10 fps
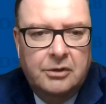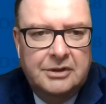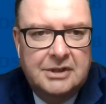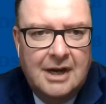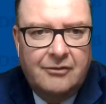
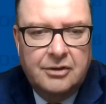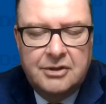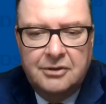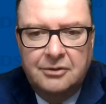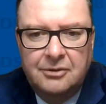We'll
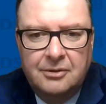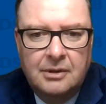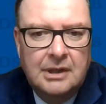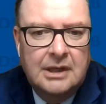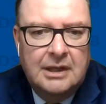endeavor
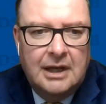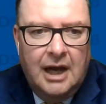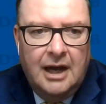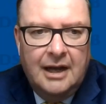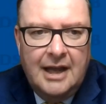to
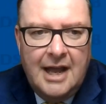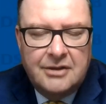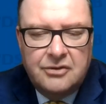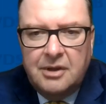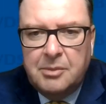
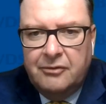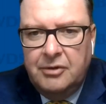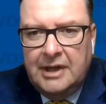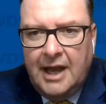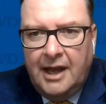answer them
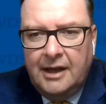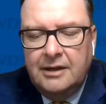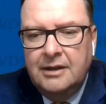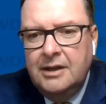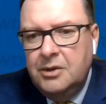if we
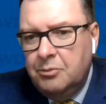can.